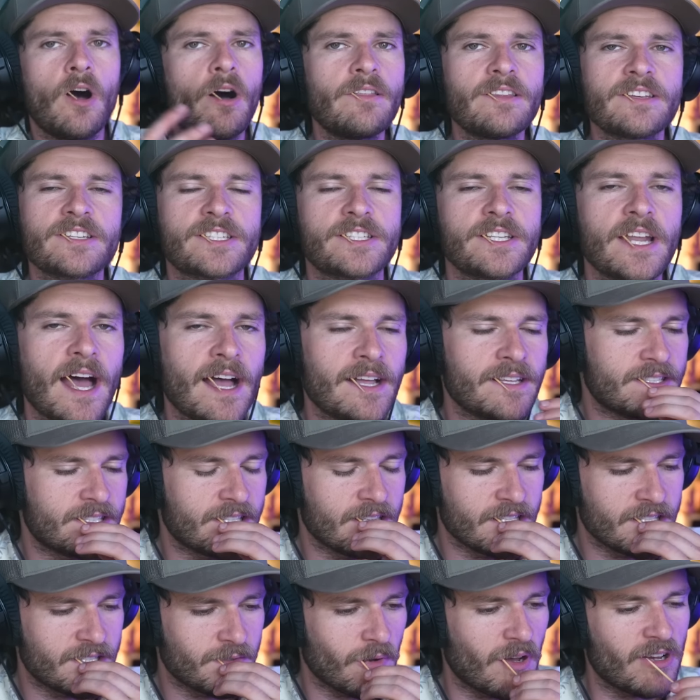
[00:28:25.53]
so all this
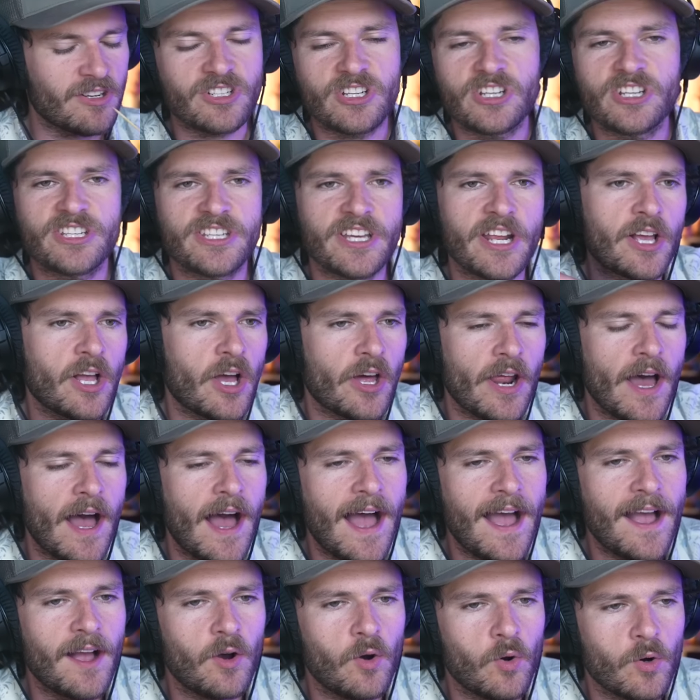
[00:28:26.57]
nonsense while she's sitting on a
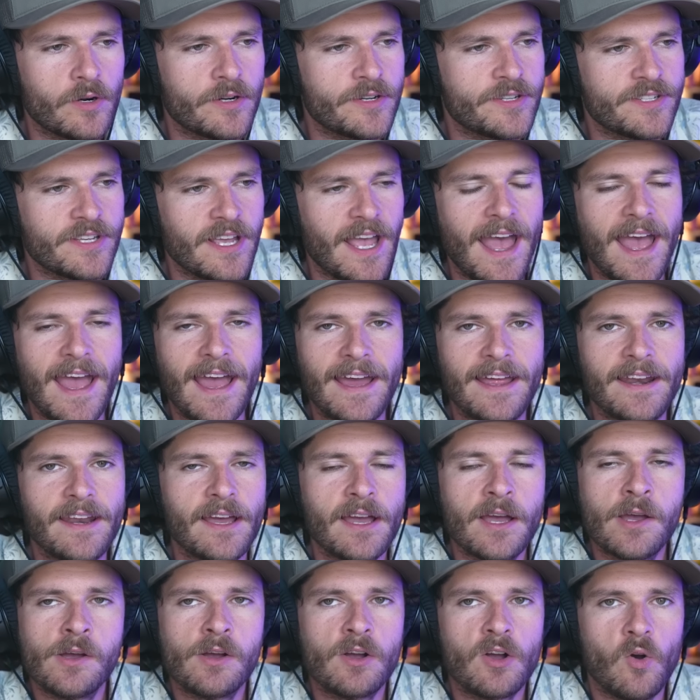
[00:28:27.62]
high horse
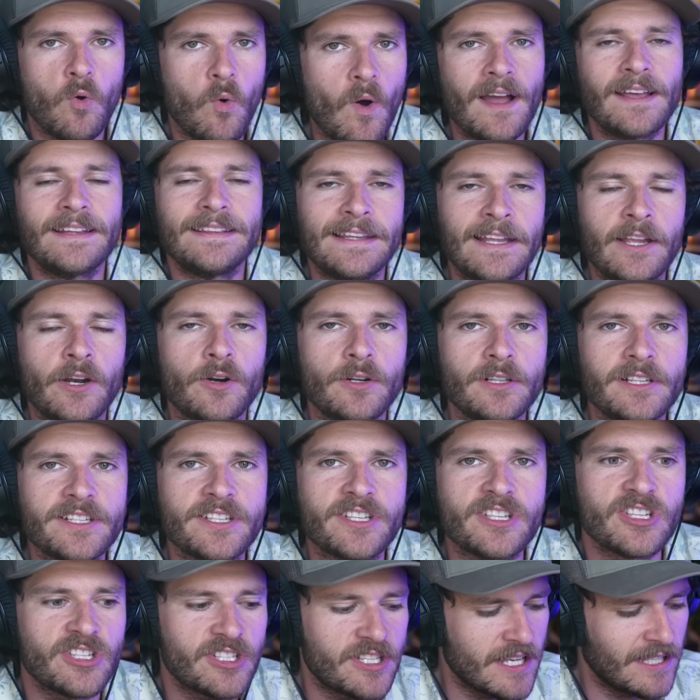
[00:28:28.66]
and quite
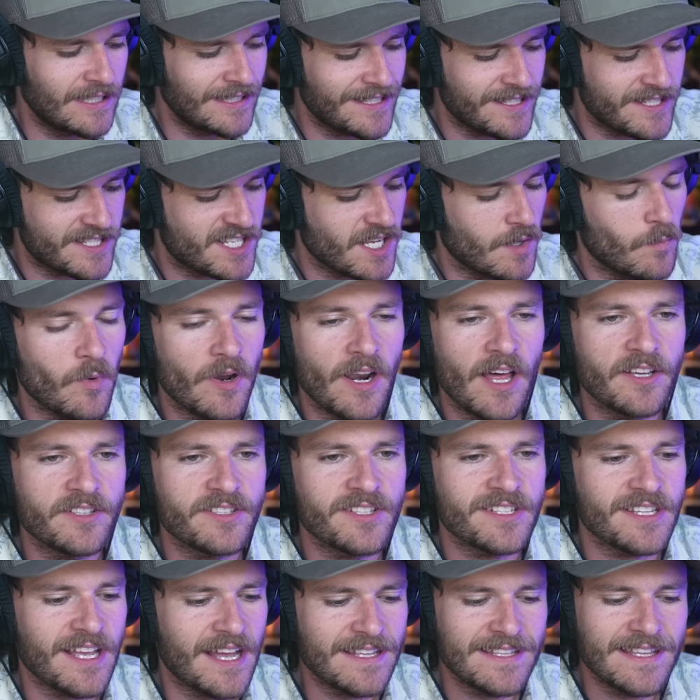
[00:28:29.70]
literally stealing someone
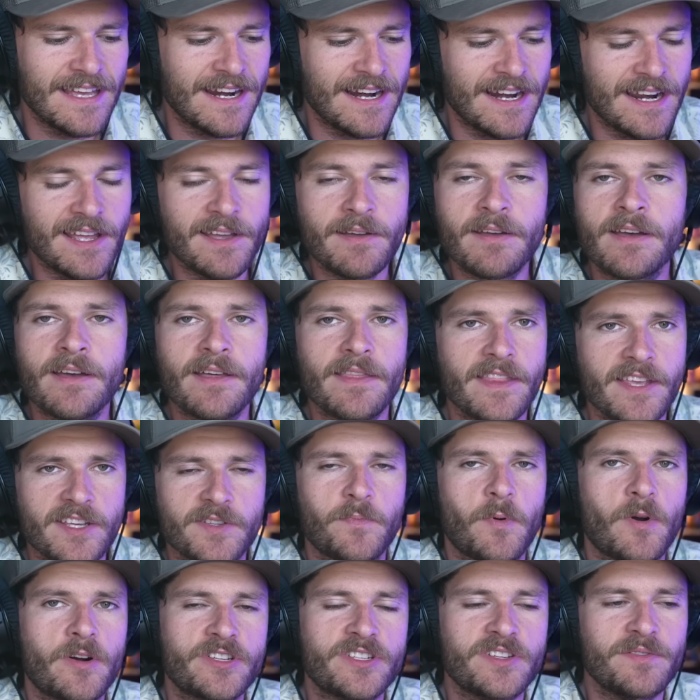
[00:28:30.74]
else's identity,
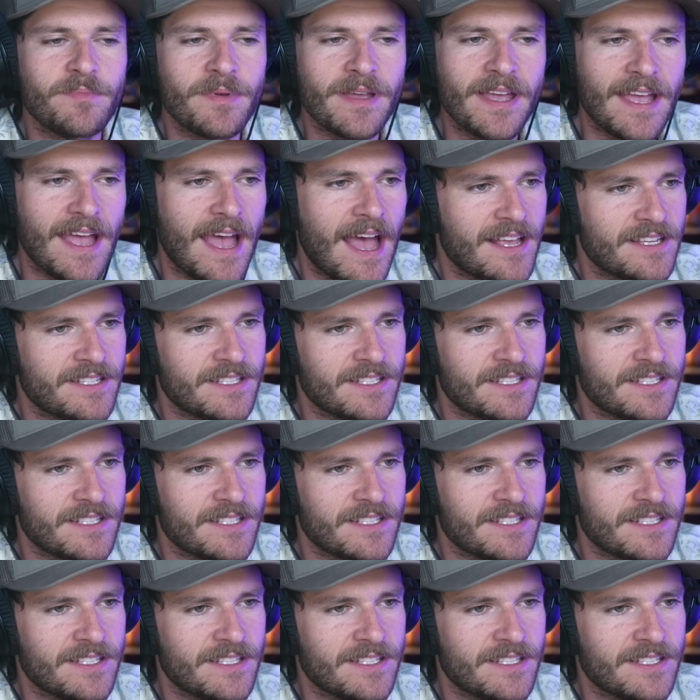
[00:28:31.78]
this person being